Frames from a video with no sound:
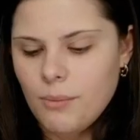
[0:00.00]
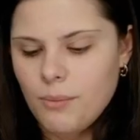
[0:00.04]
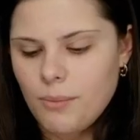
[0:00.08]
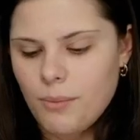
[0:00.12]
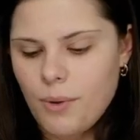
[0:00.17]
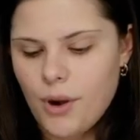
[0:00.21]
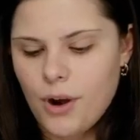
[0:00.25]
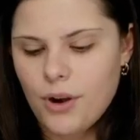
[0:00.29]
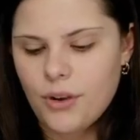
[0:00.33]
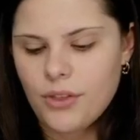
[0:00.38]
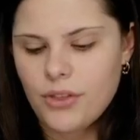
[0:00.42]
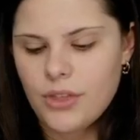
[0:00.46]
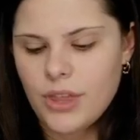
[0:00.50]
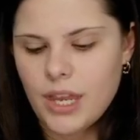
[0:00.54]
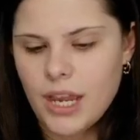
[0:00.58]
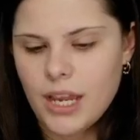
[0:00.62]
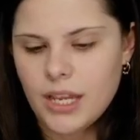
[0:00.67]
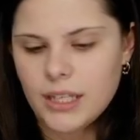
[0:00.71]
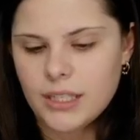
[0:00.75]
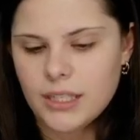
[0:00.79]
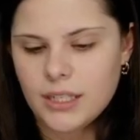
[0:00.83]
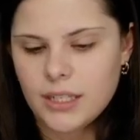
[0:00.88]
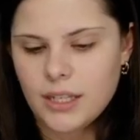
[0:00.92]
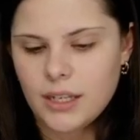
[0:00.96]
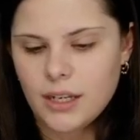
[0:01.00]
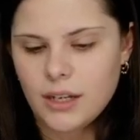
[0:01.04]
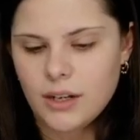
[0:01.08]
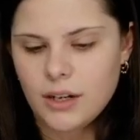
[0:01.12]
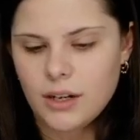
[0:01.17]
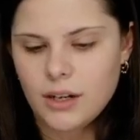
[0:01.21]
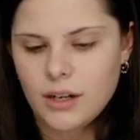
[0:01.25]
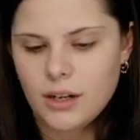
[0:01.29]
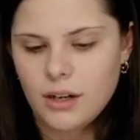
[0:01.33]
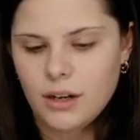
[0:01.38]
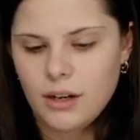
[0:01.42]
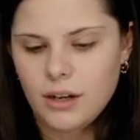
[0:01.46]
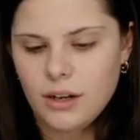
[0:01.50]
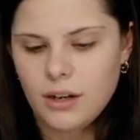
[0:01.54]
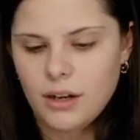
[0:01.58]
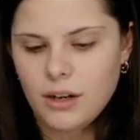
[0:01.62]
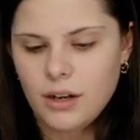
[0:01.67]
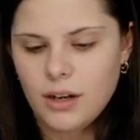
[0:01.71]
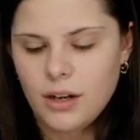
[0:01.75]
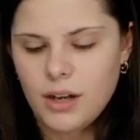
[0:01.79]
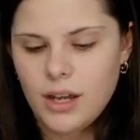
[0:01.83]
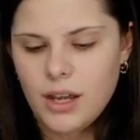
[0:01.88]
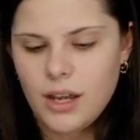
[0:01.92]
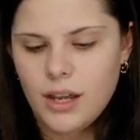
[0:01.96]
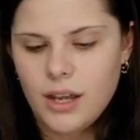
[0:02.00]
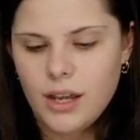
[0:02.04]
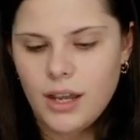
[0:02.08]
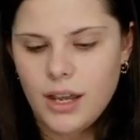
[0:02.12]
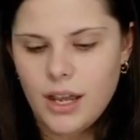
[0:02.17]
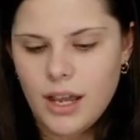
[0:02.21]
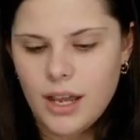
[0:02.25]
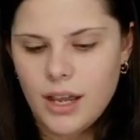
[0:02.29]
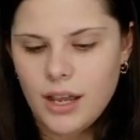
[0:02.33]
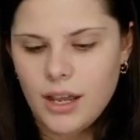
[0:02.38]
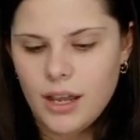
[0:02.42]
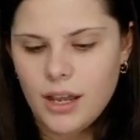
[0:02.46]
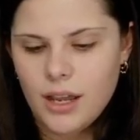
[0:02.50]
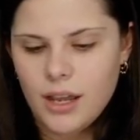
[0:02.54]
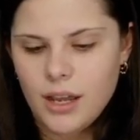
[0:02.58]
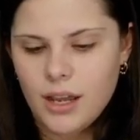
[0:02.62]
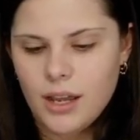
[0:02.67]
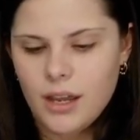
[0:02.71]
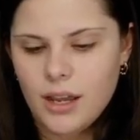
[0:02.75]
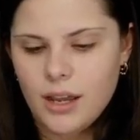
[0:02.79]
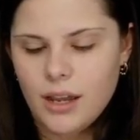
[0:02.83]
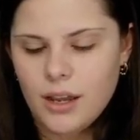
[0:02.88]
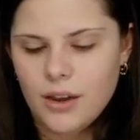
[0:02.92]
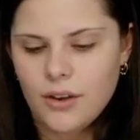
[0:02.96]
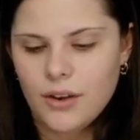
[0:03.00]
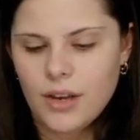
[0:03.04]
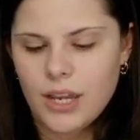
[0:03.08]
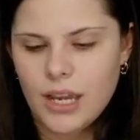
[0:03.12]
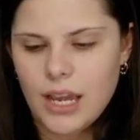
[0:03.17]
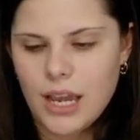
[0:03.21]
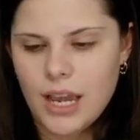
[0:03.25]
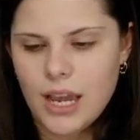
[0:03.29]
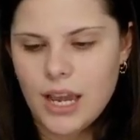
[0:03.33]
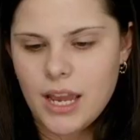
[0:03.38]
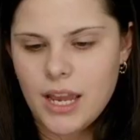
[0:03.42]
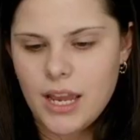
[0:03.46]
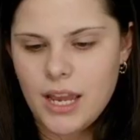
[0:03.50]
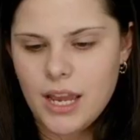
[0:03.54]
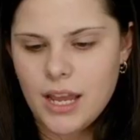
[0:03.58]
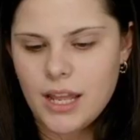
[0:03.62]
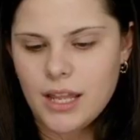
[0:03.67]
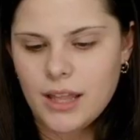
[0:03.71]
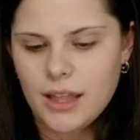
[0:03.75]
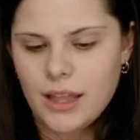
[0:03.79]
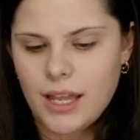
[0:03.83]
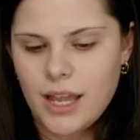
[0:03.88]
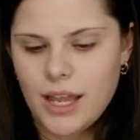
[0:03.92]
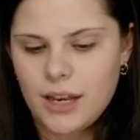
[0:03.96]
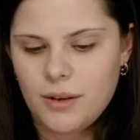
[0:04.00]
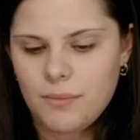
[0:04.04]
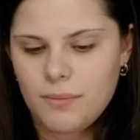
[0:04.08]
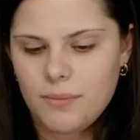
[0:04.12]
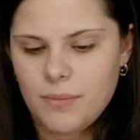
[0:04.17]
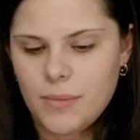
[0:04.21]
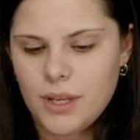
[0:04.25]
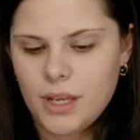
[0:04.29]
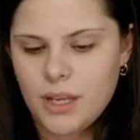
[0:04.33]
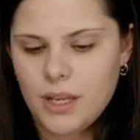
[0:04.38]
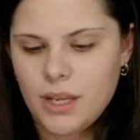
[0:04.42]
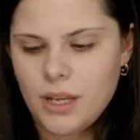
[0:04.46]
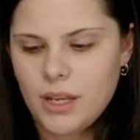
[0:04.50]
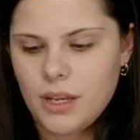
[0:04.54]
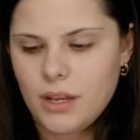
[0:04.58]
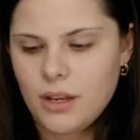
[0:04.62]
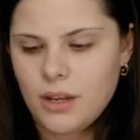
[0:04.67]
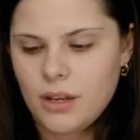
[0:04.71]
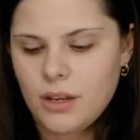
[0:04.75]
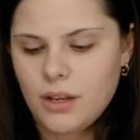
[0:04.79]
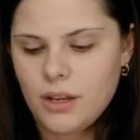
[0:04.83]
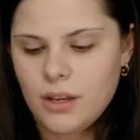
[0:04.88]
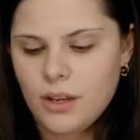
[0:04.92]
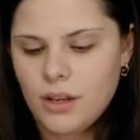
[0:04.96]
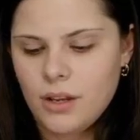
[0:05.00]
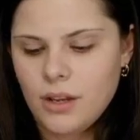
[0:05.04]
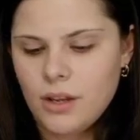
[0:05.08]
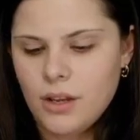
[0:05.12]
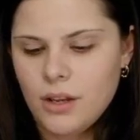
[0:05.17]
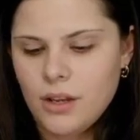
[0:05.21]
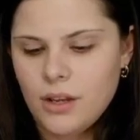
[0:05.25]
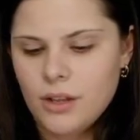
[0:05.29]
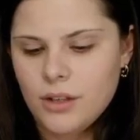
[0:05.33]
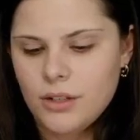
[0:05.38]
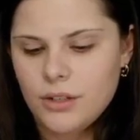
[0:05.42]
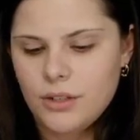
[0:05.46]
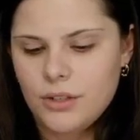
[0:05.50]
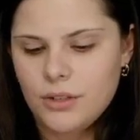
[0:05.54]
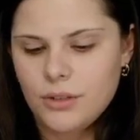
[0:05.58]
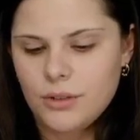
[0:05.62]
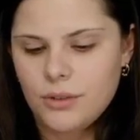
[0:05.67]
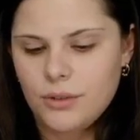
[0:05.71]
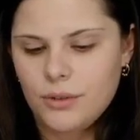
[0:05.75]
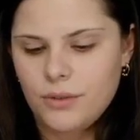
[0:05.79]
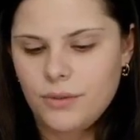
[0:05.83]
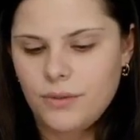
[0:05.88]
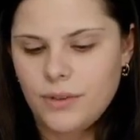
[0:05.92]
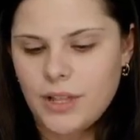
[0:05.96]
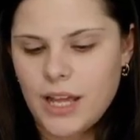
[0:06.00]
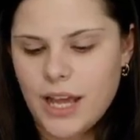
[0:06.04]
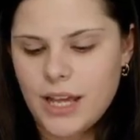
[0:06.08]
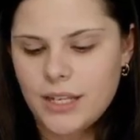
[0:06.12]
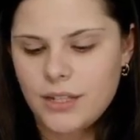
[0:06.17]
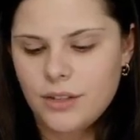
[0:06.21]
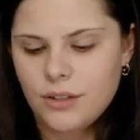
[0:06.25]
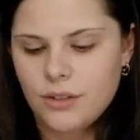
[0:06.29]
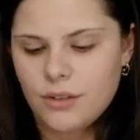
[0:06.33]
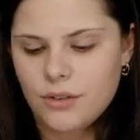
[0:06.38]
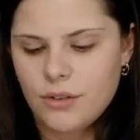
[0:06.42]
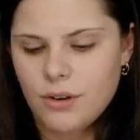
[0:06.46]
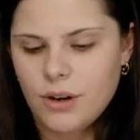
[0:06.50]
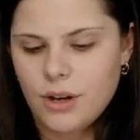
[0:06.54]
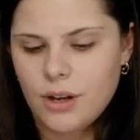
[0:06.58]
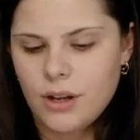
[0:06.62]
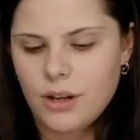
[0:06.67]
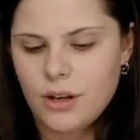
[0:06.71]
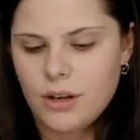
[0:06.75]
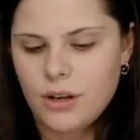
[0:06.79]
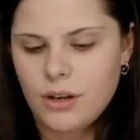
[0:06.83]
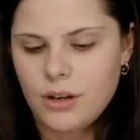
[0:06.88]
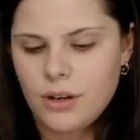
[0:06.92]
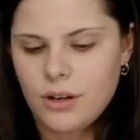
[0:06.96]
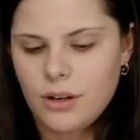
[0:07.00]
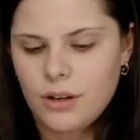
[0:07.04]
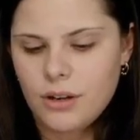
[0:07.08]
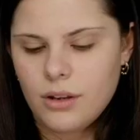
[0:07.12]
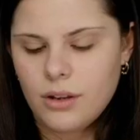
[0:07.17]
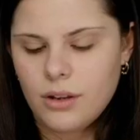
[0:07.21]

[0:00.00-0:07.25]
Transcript: birthdays here, okay, and let me do Flask run.